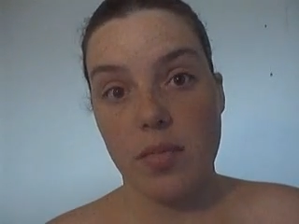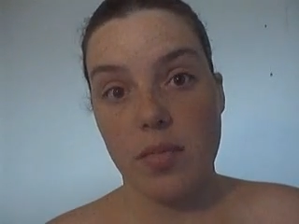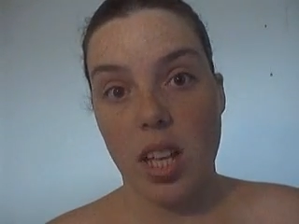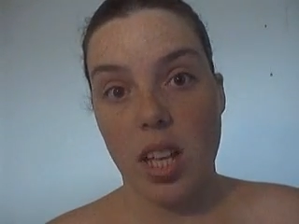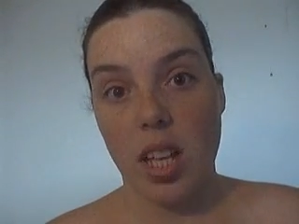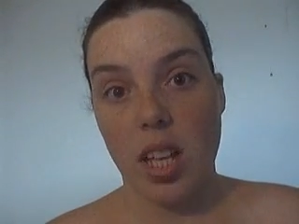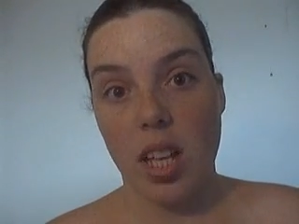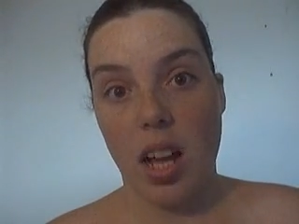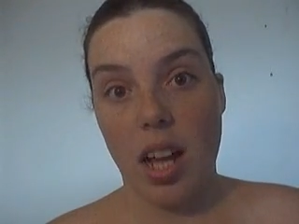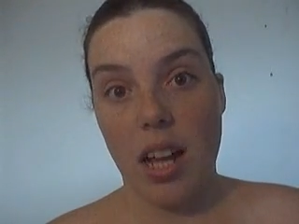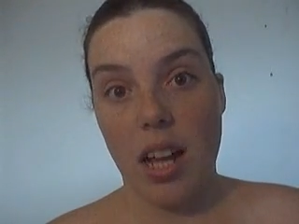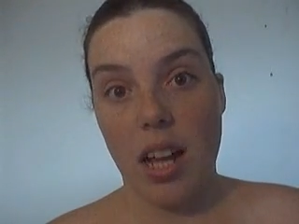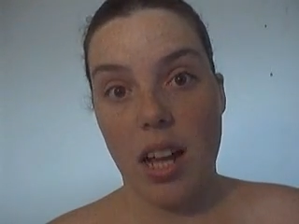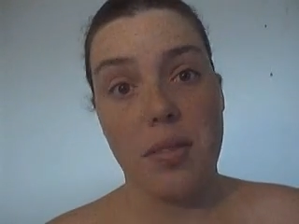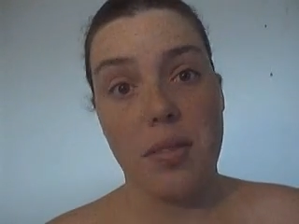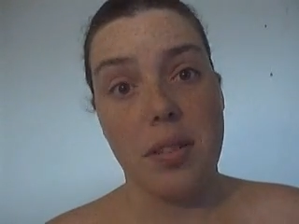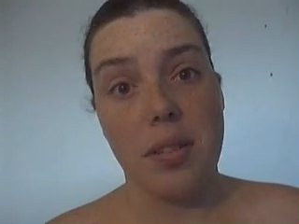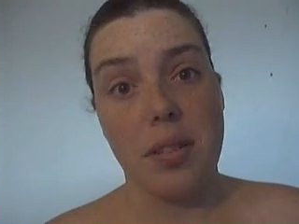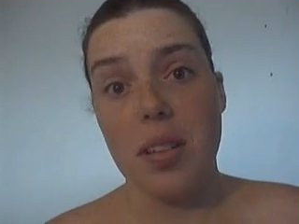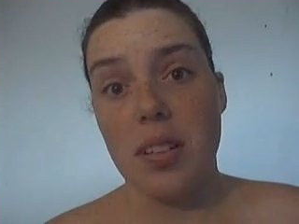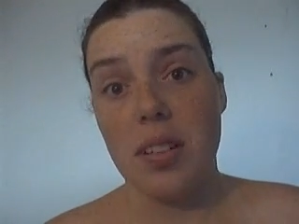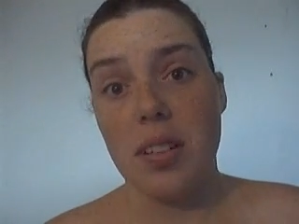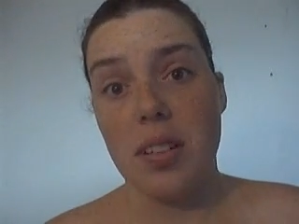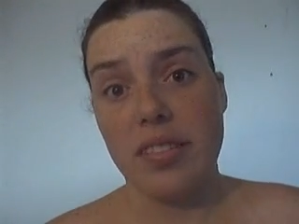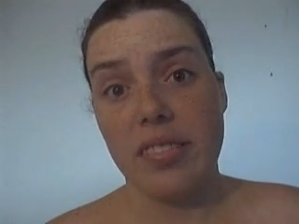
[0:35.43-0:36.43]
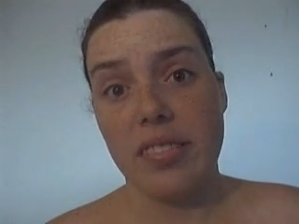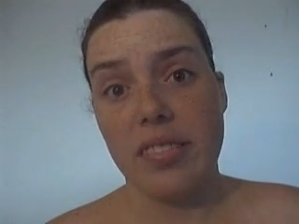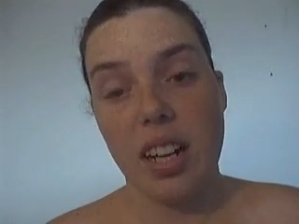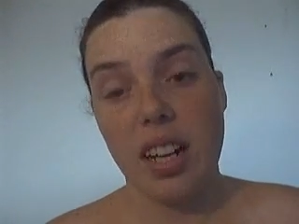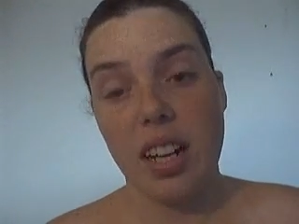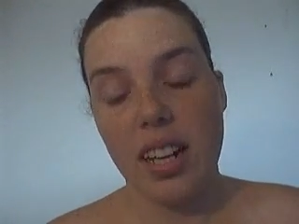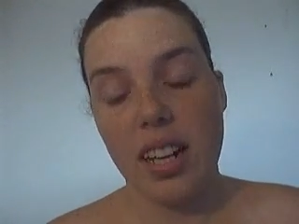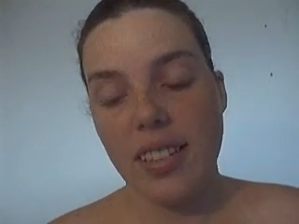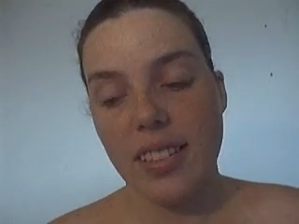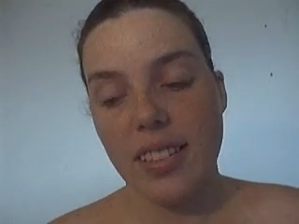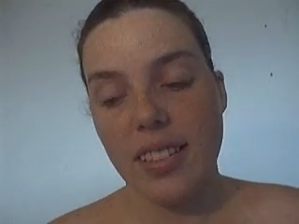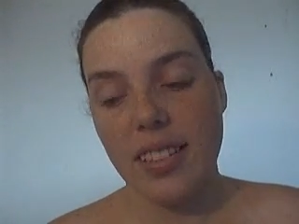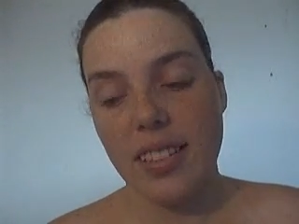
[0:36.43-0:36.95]
I don't know.
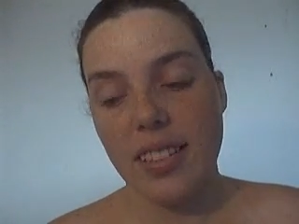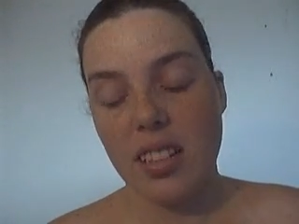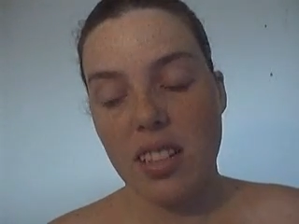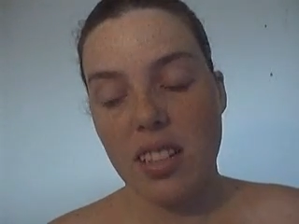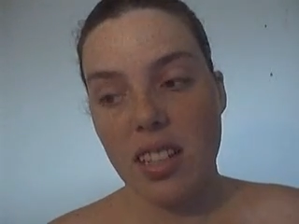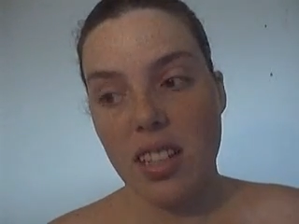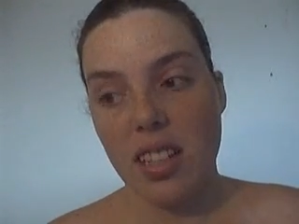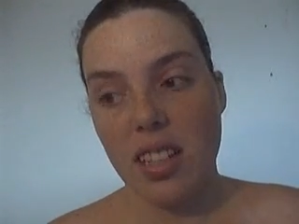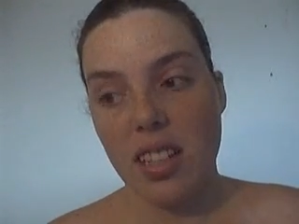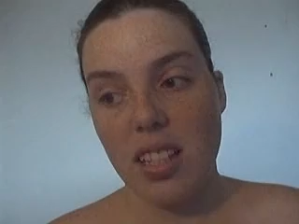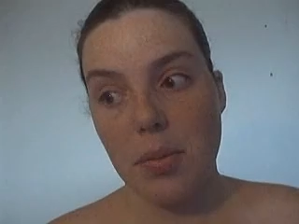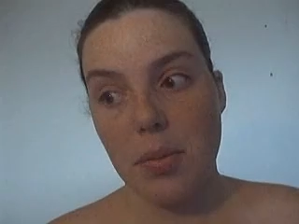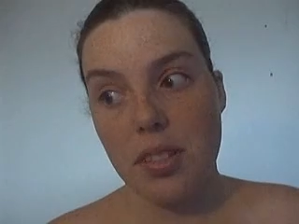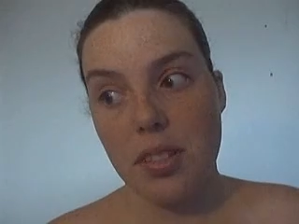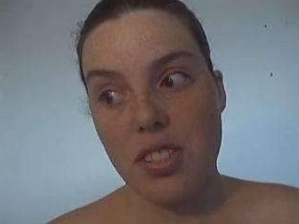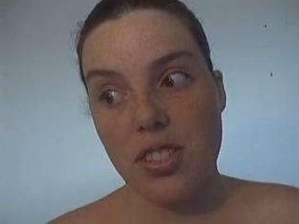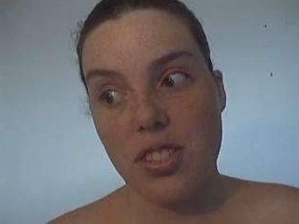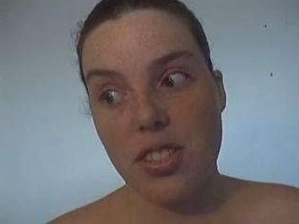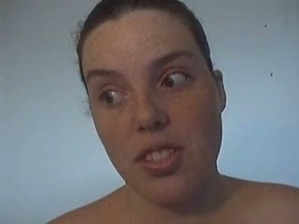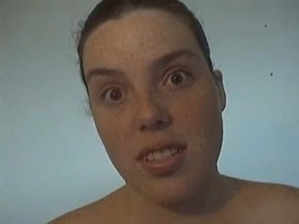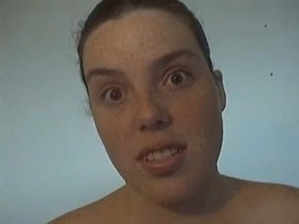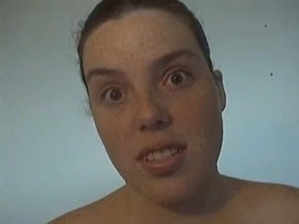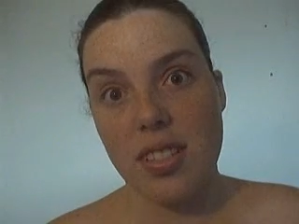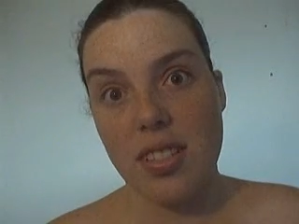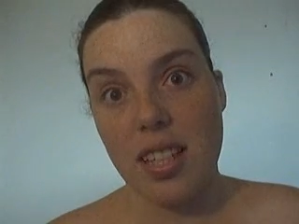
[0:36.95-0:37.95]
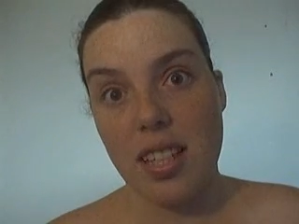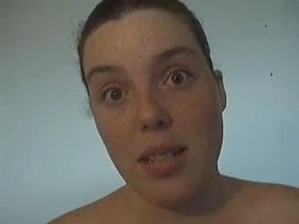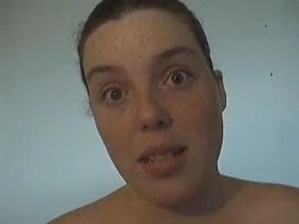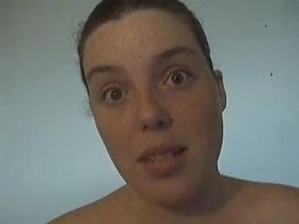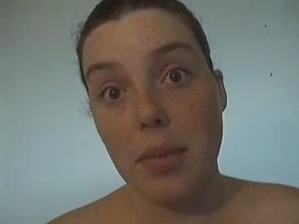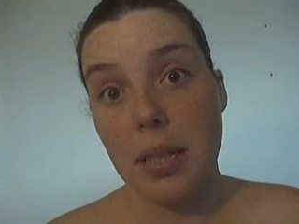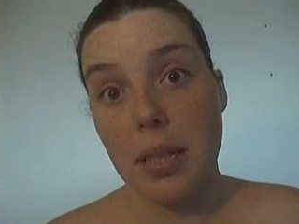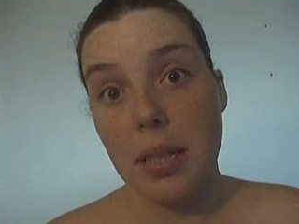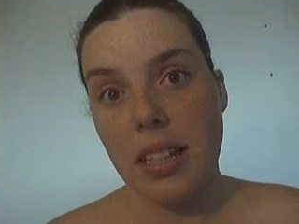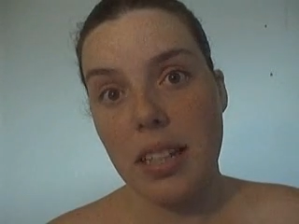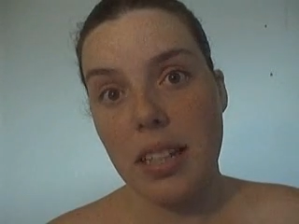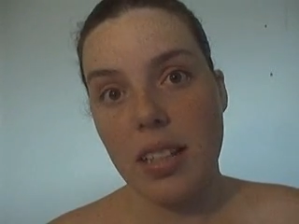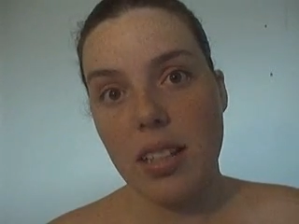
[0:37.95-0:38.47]
It was just in
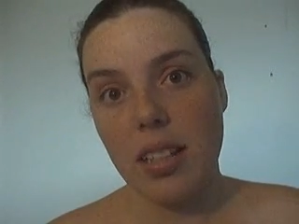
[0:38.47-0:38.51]
me.